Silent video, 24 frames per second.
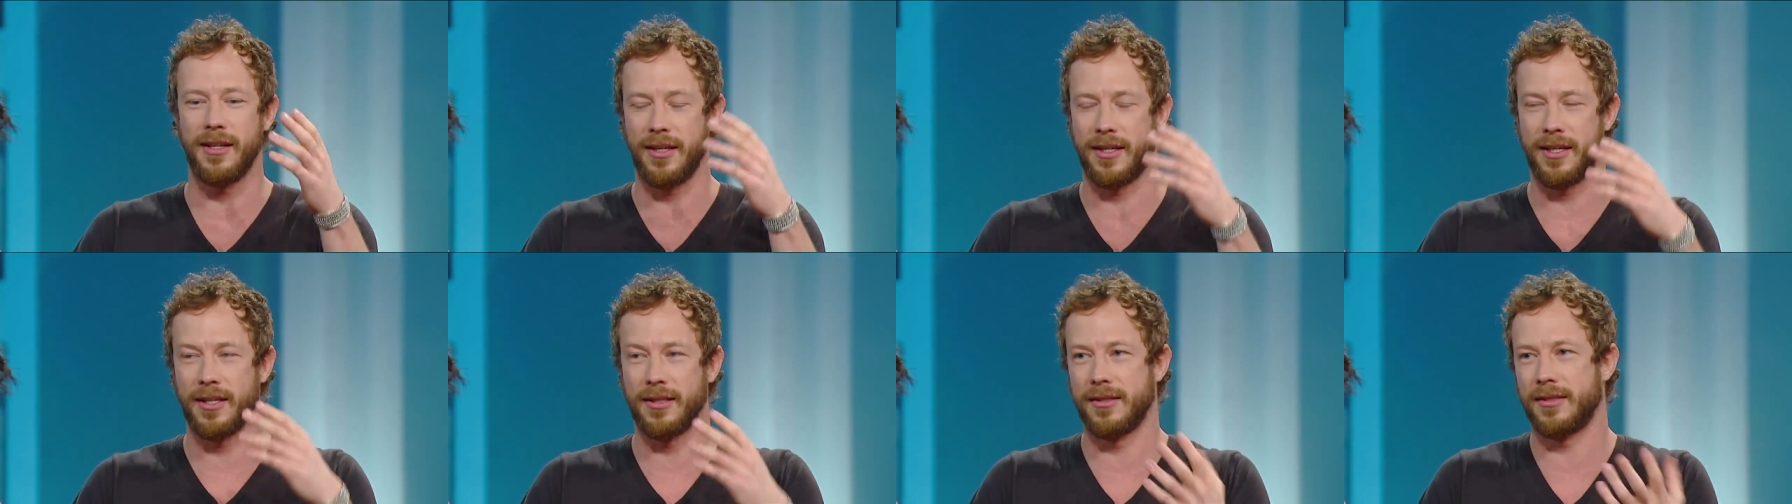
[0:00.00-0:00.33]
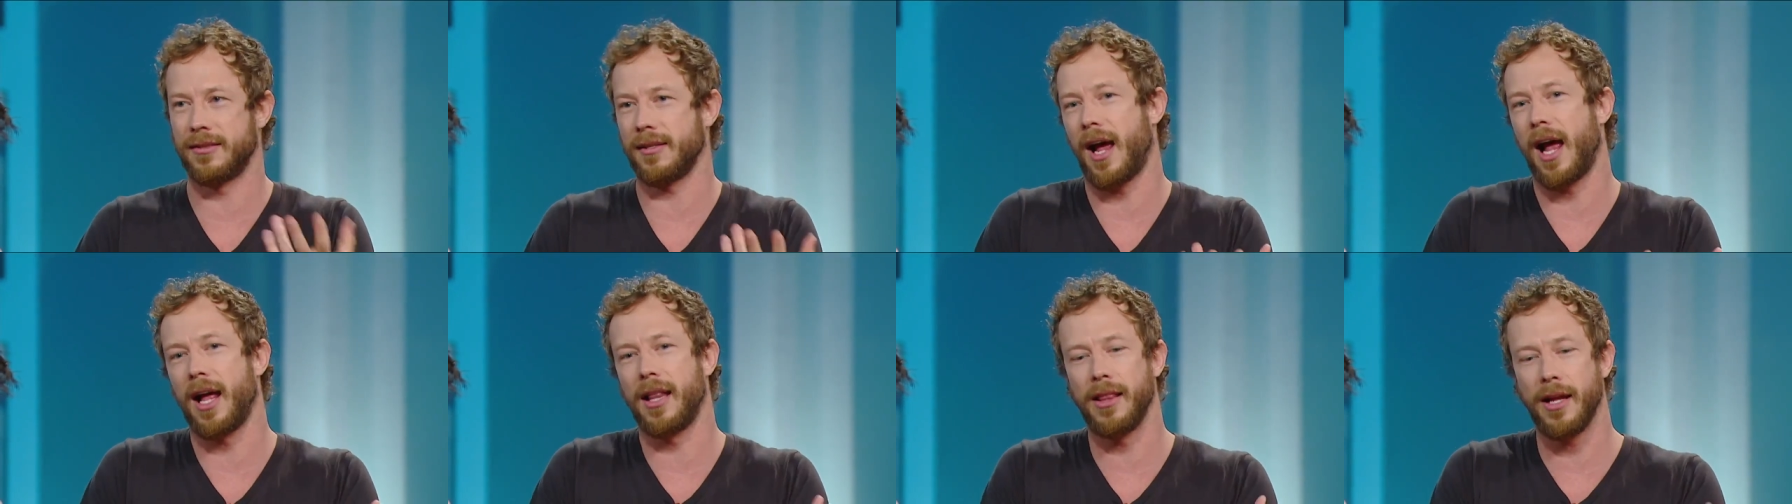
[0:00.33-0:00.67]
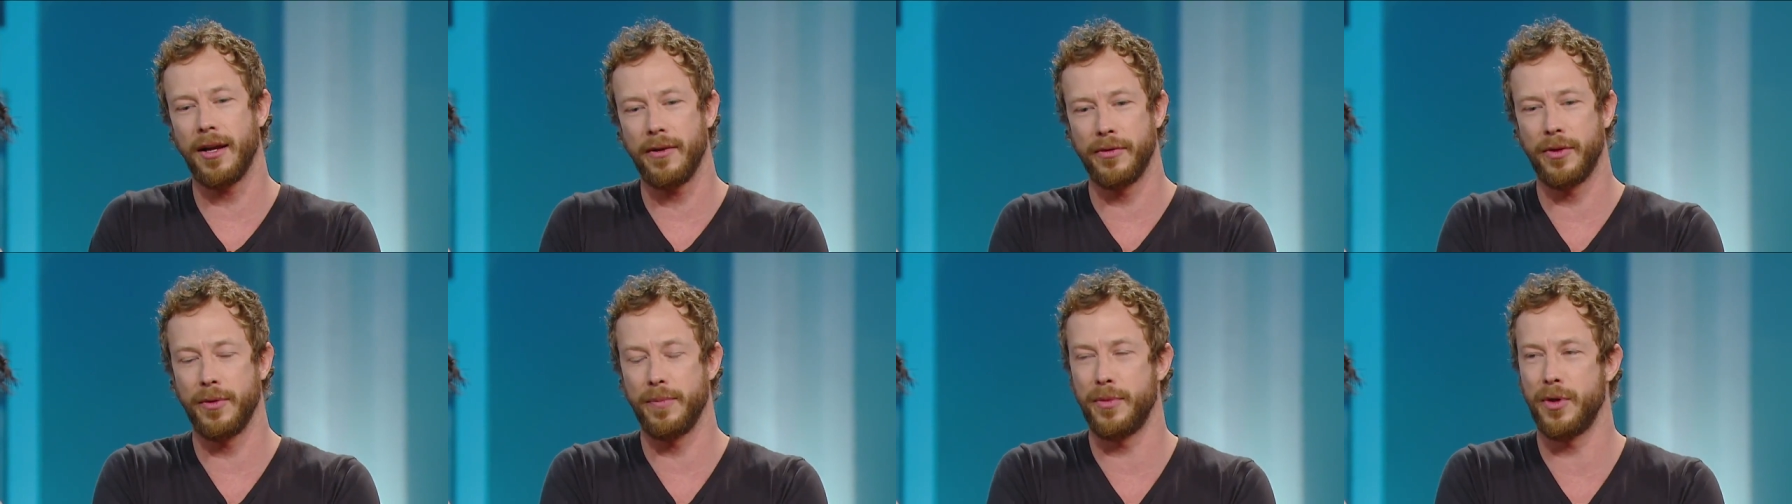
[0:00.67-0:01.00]
because I
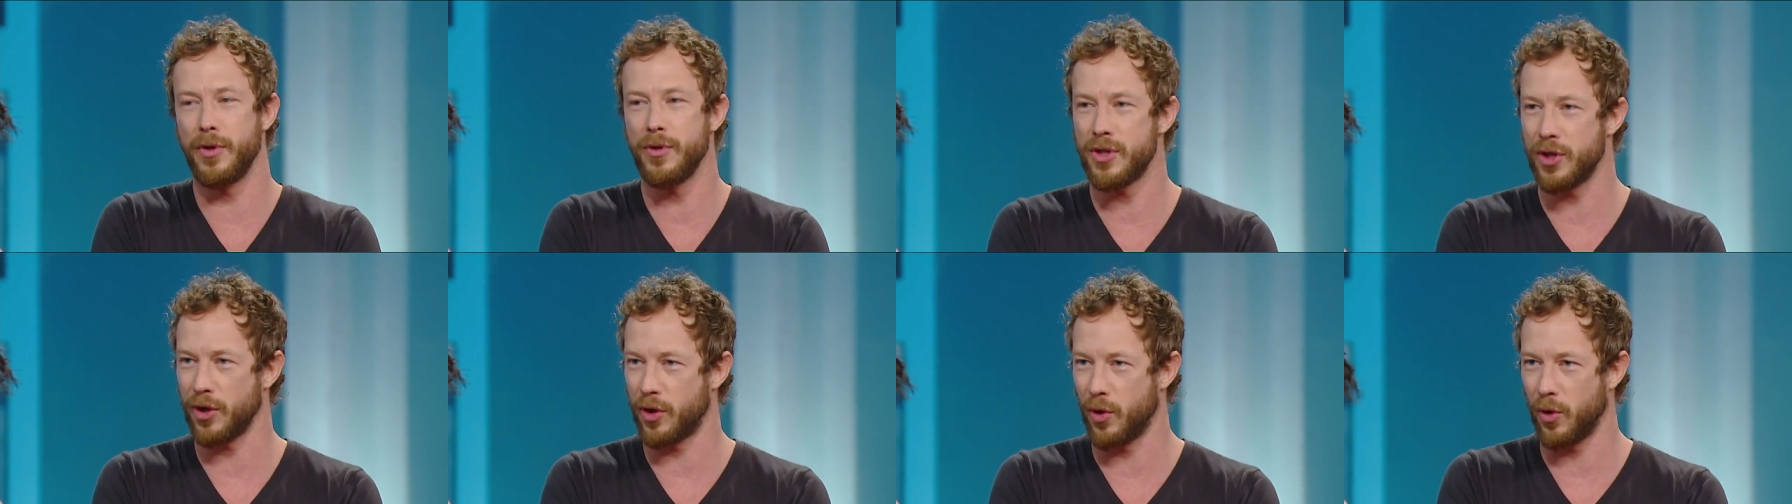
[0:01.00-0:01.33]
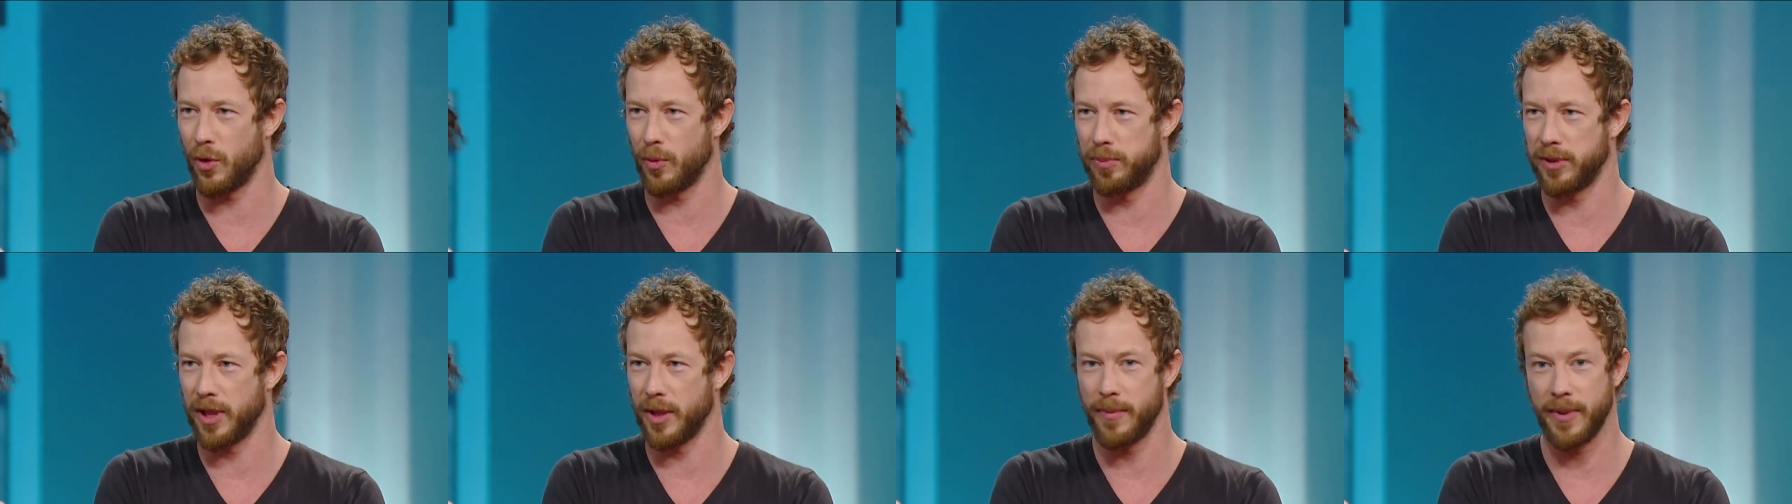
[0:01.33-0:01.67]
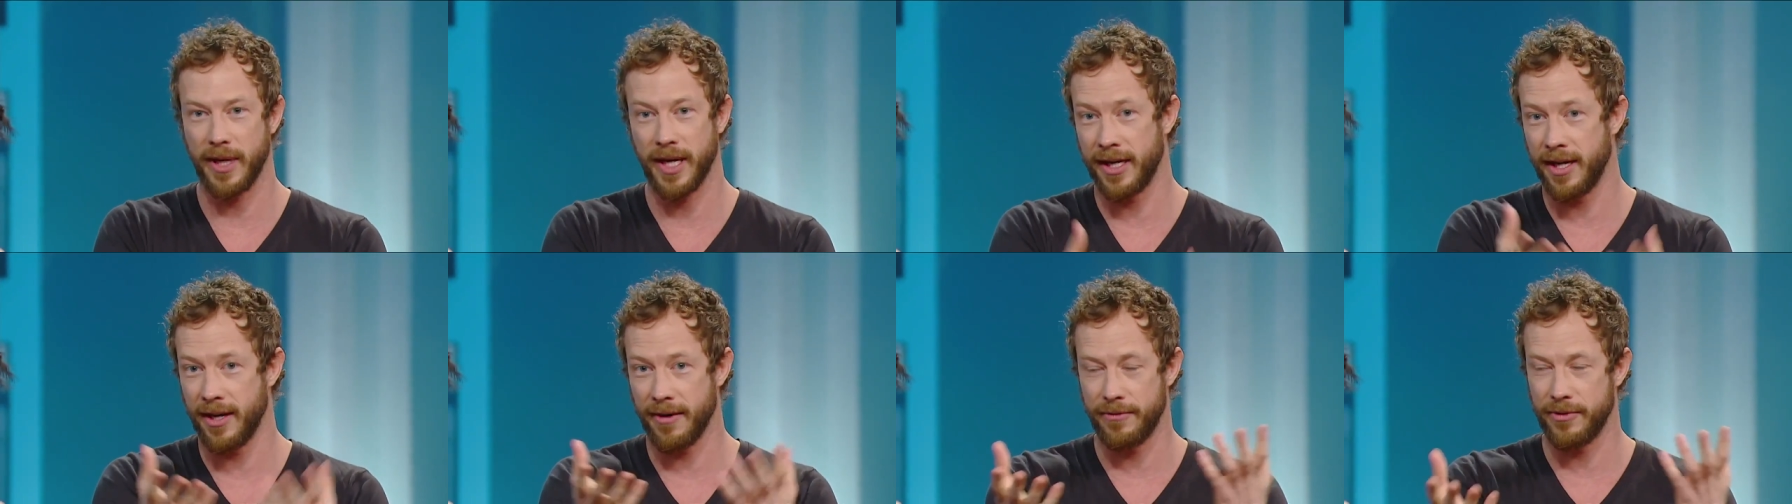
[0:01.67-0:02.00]
love the music Coldplay,
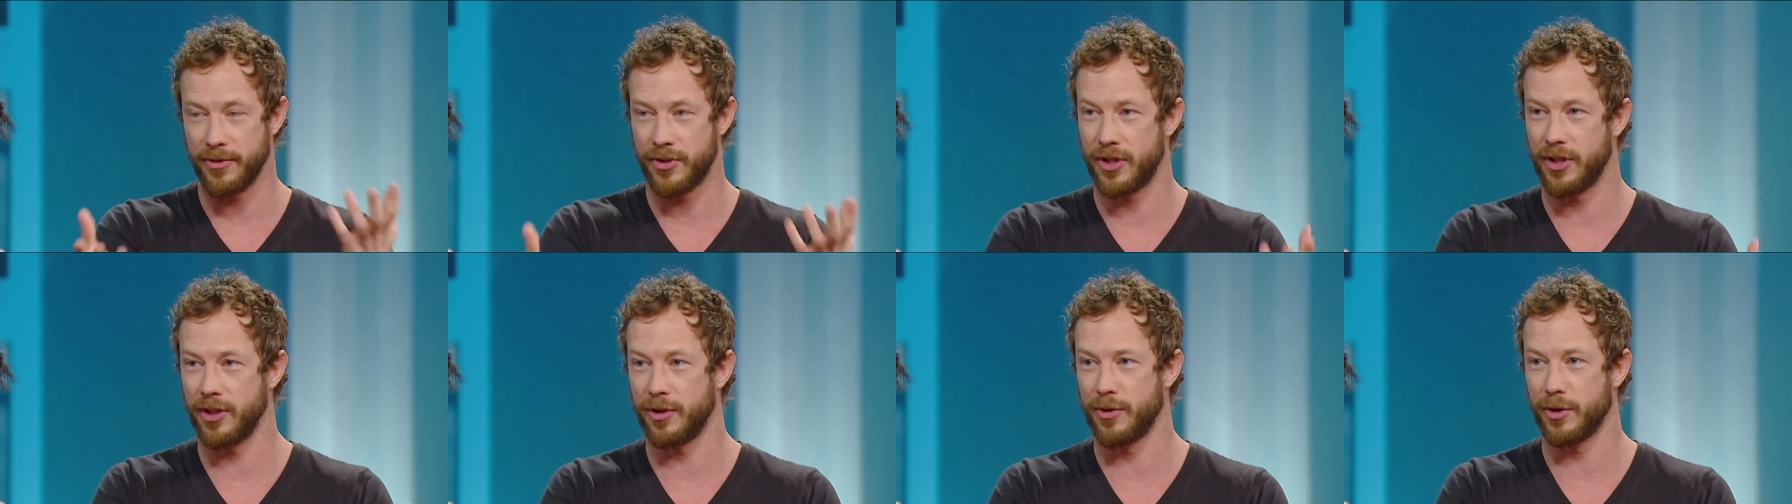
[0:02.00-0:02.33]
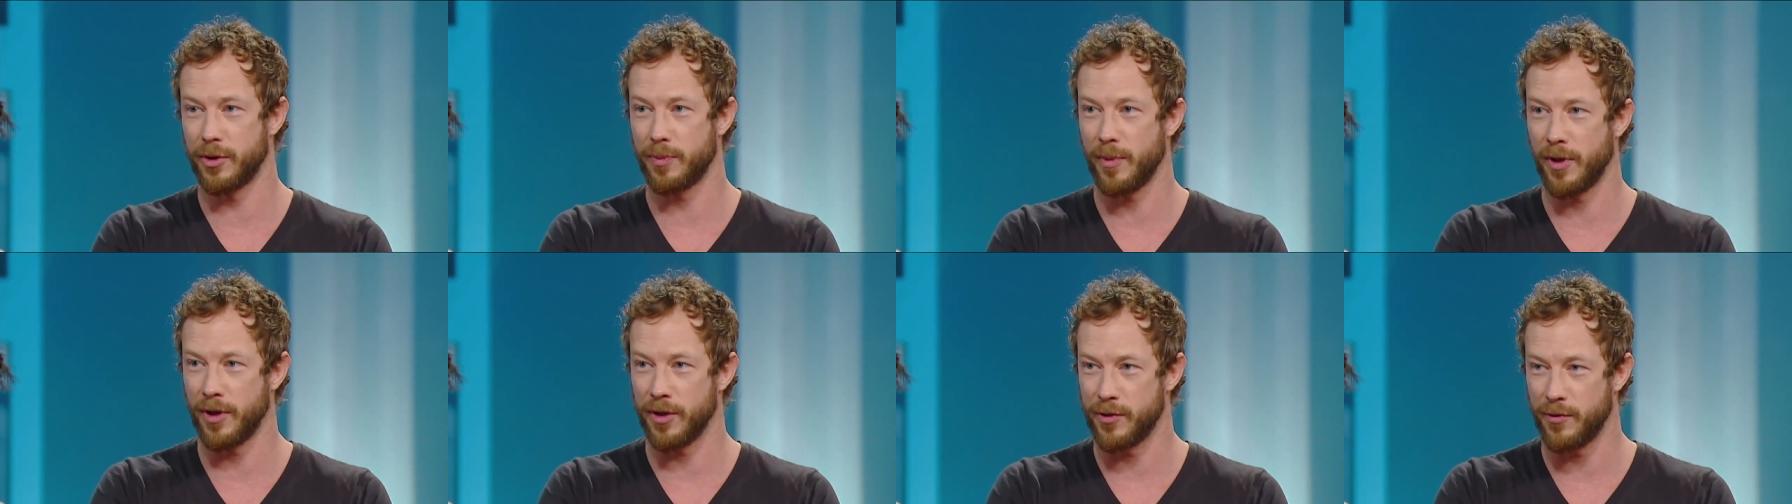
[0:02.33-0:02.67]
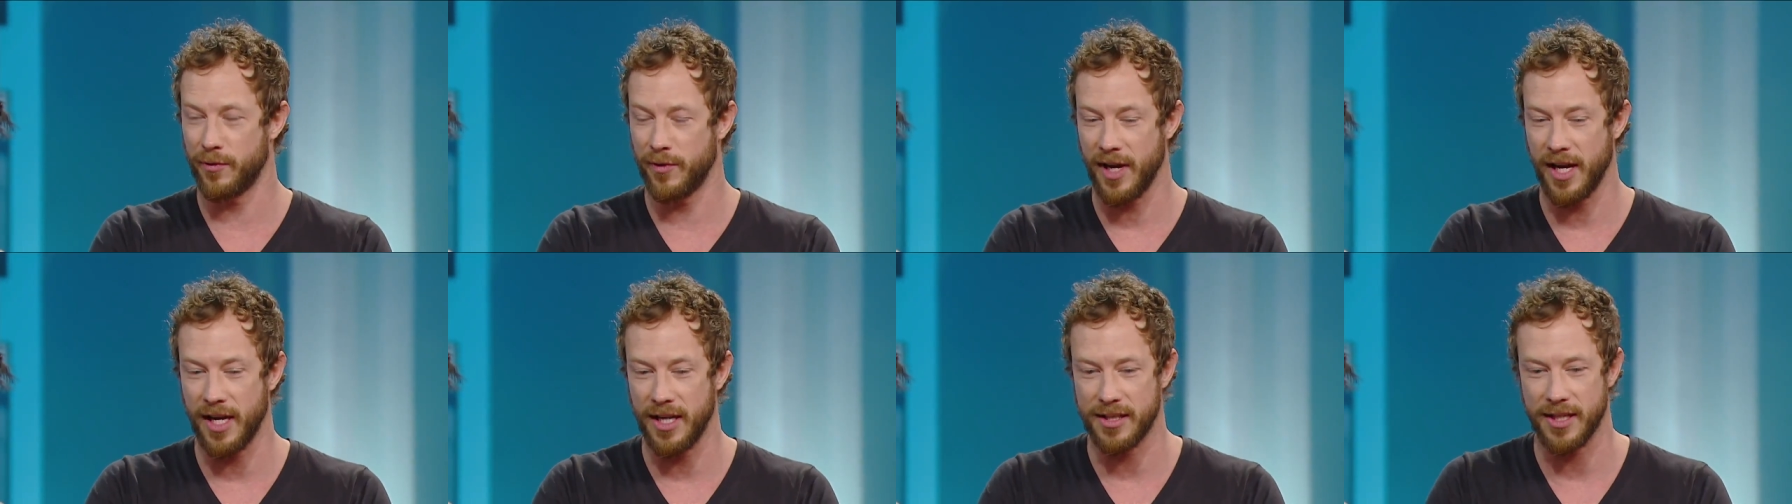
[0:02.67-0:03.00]
but I'd never seen Chris Martin's
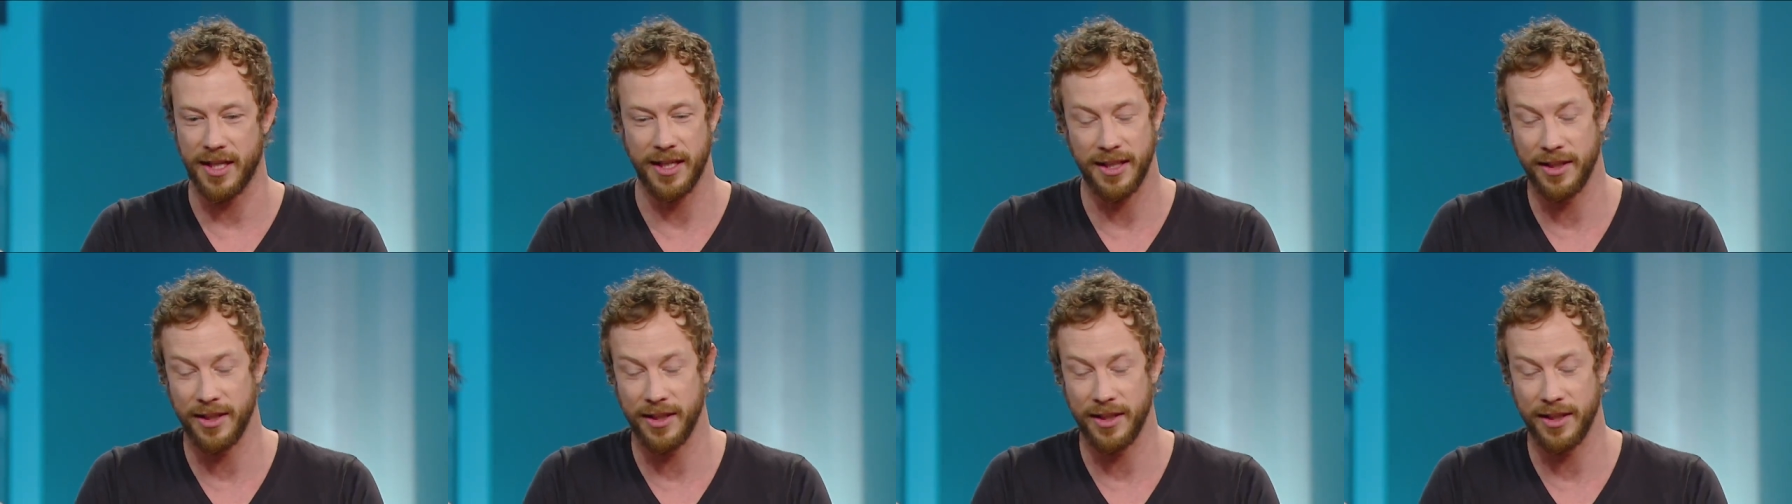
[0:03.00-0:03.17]
face.